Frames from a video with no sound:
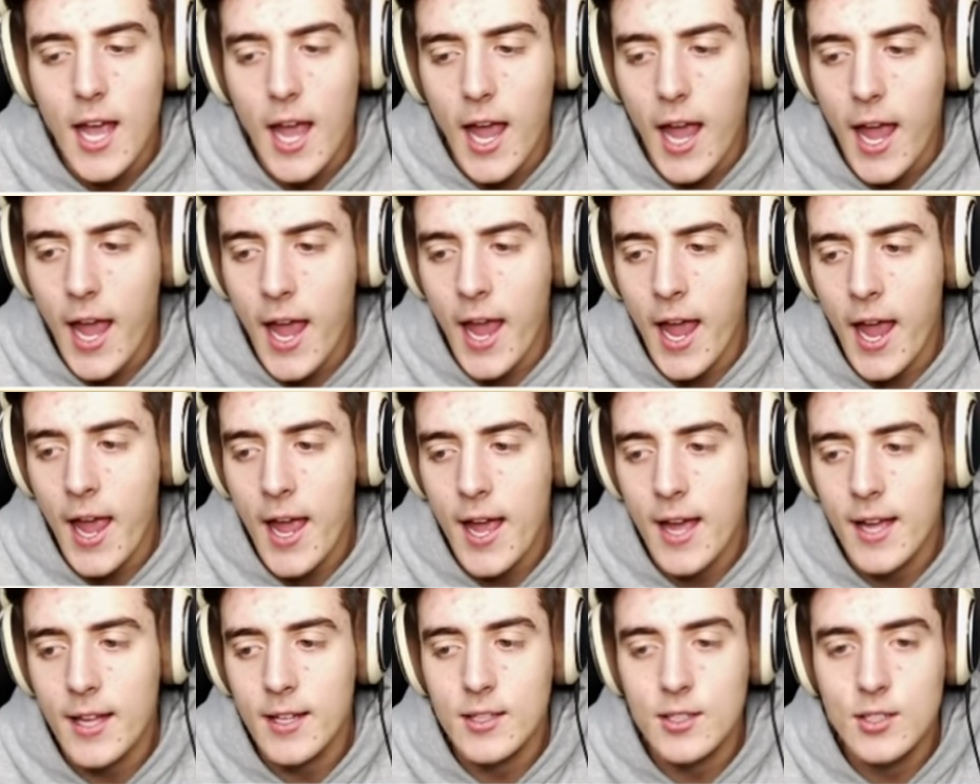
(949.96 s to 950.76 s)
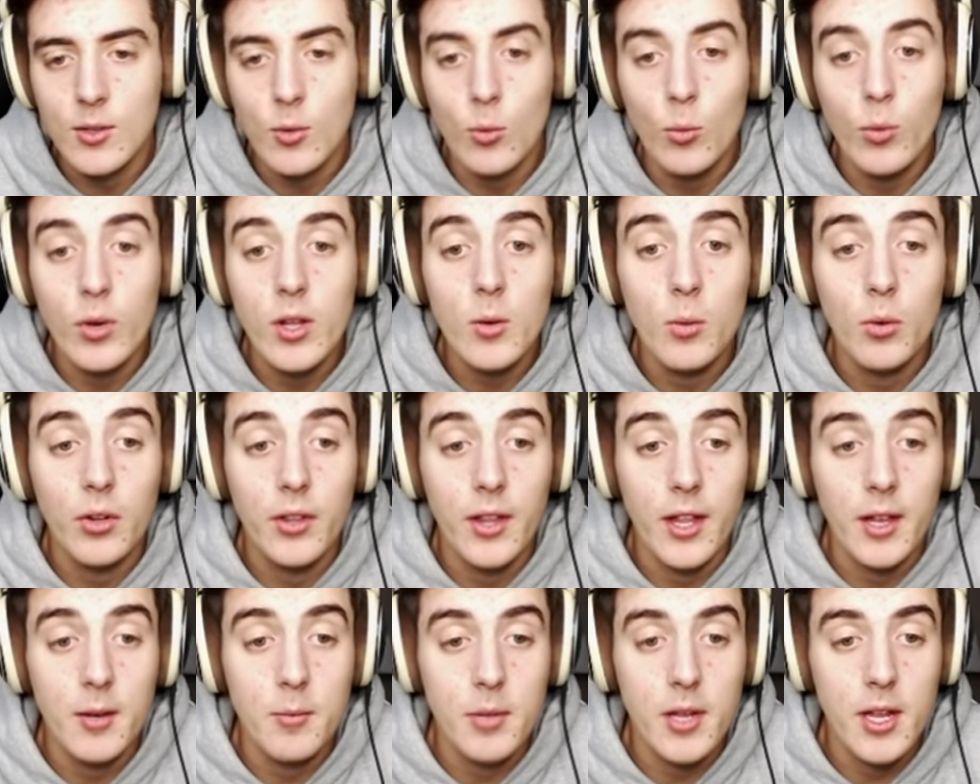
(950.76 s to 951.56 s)
and we will
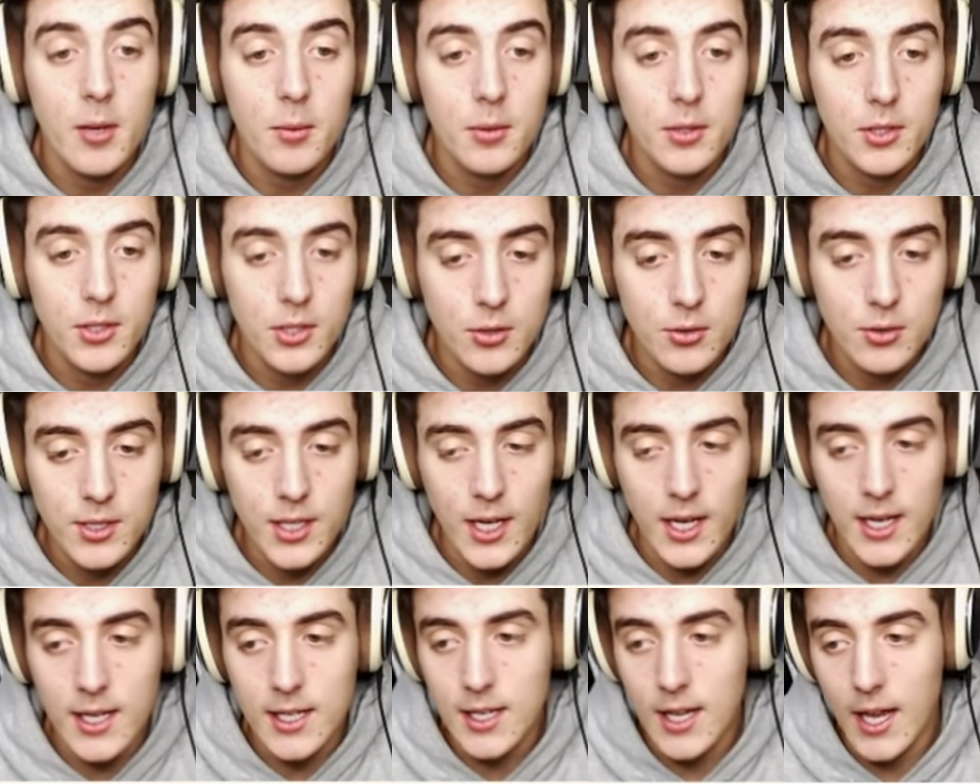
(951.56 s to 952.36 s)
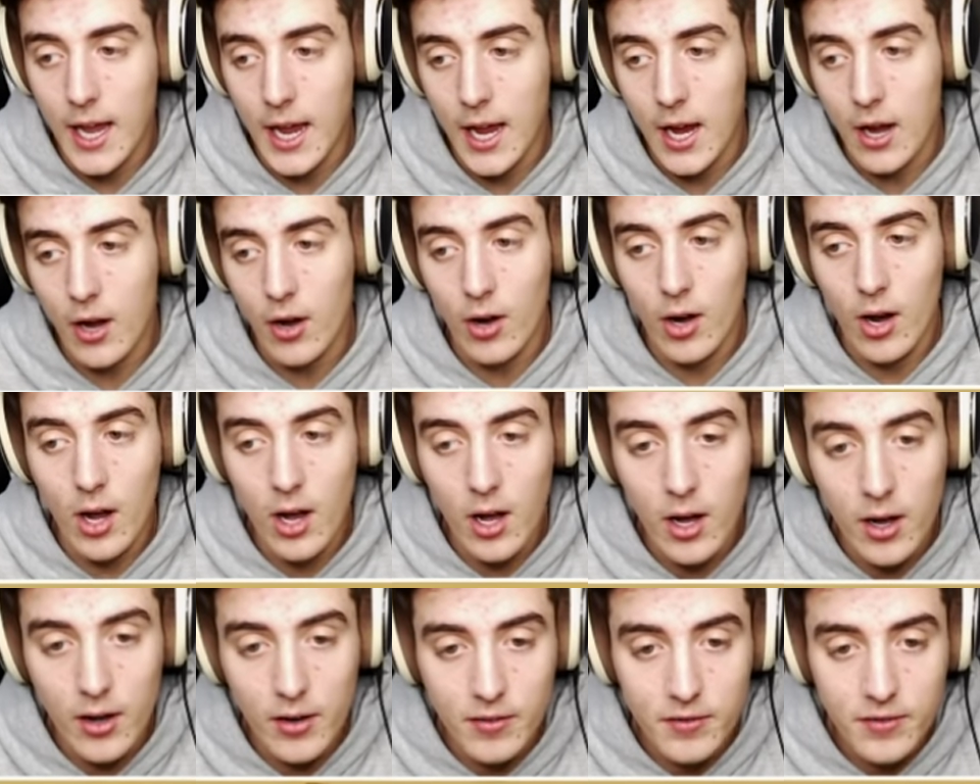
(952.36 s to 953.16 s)
then be able to take care
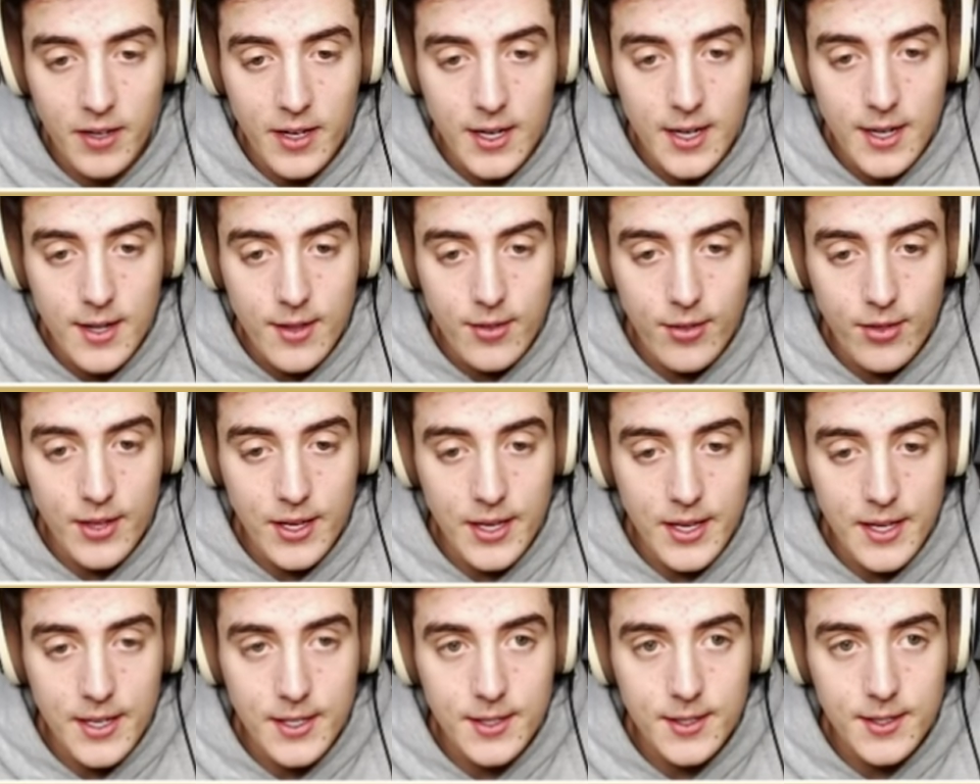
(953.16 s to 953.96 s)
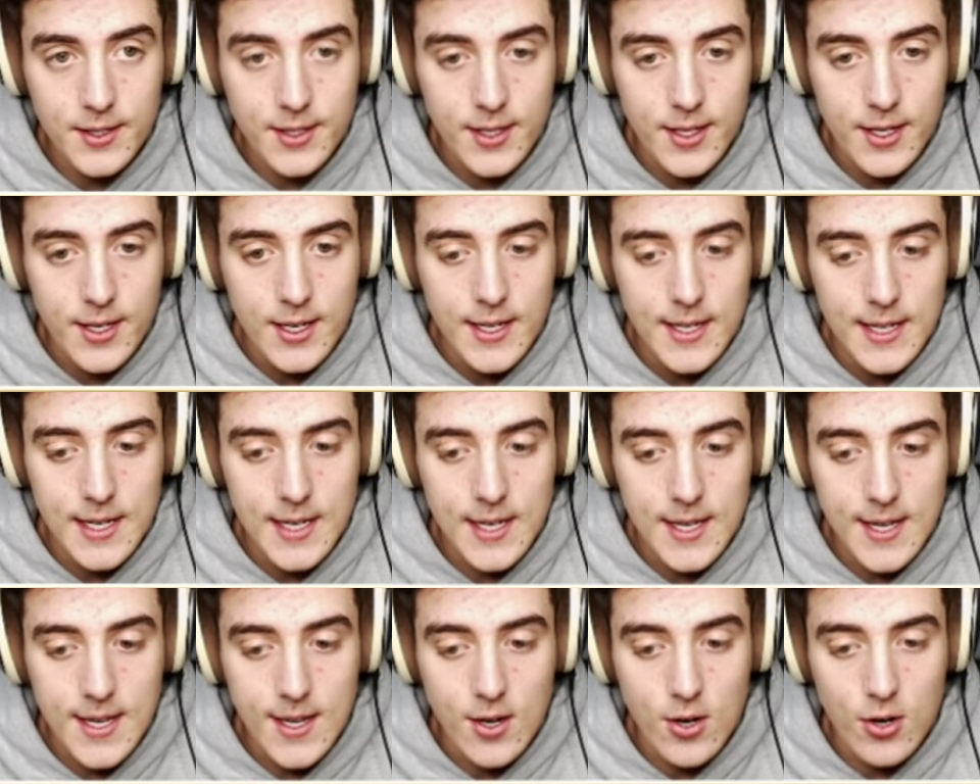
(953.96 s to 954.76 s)
of these
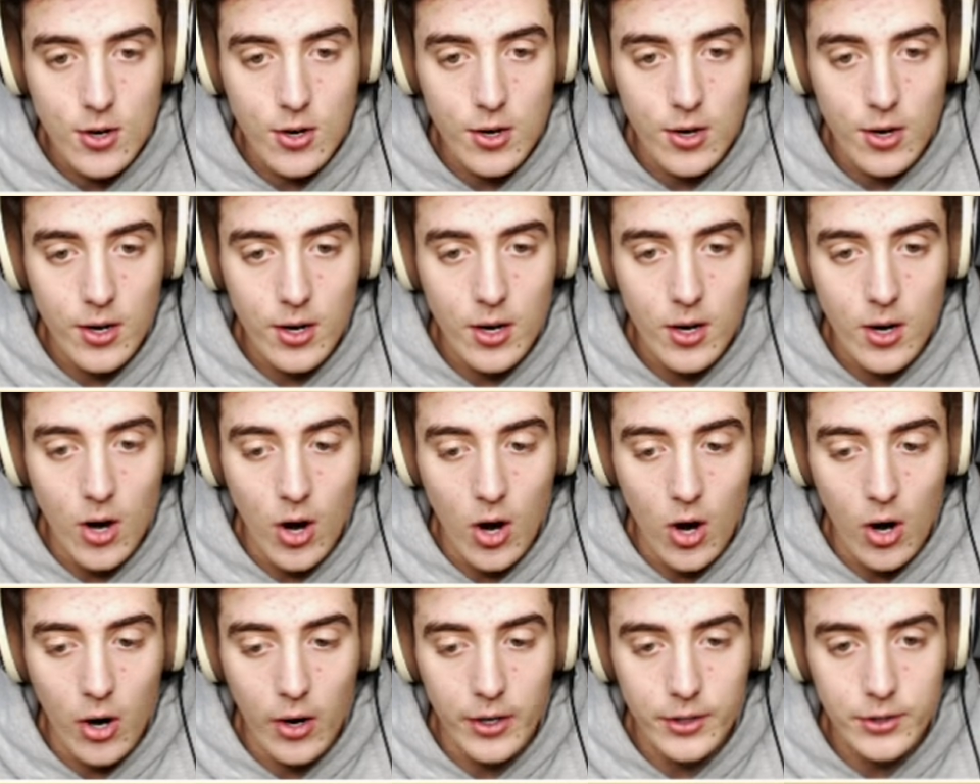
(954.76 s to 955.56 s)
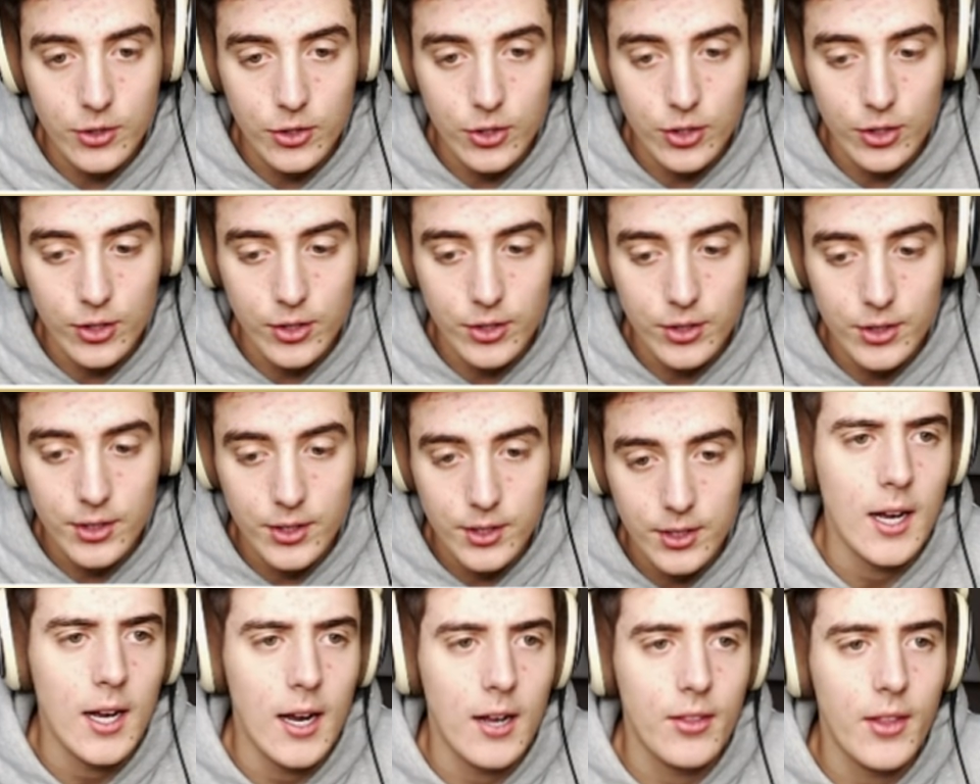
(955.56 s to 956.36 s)
here
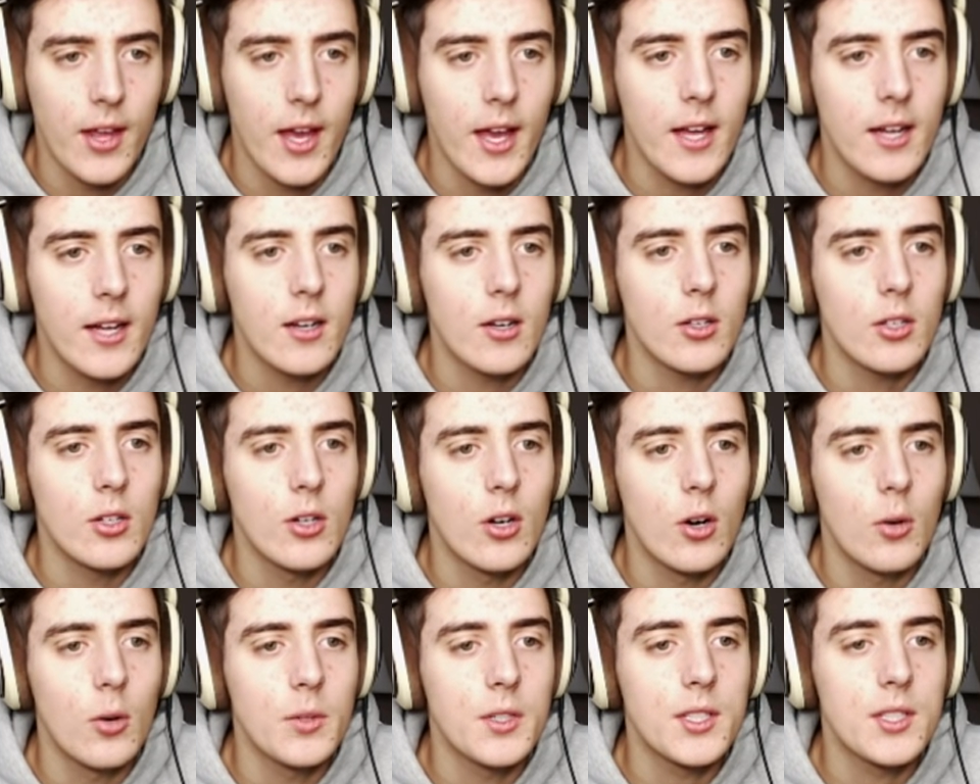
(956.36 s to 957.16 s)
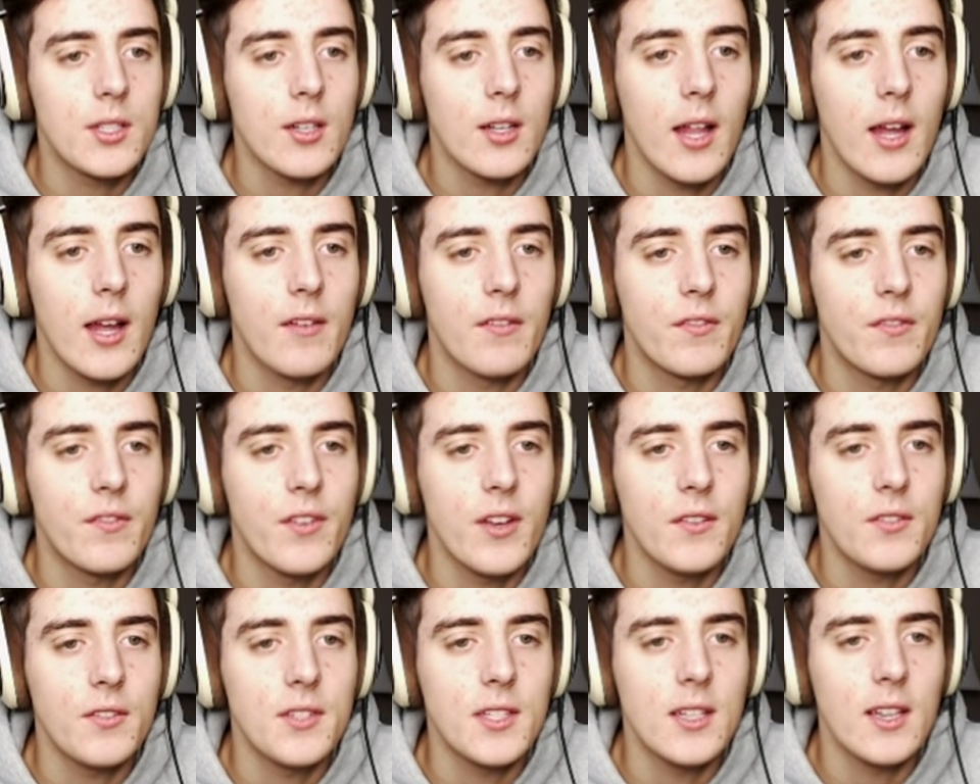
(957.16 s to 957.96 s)
archers. And then, you know, we still have
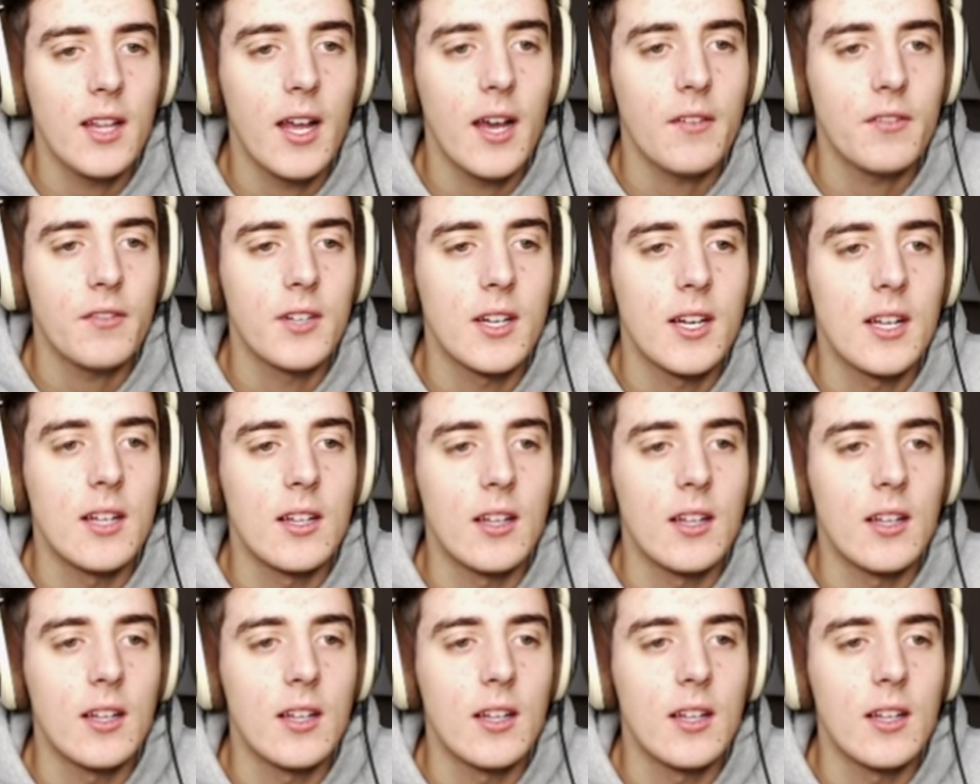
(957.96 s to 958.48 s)
fifty left.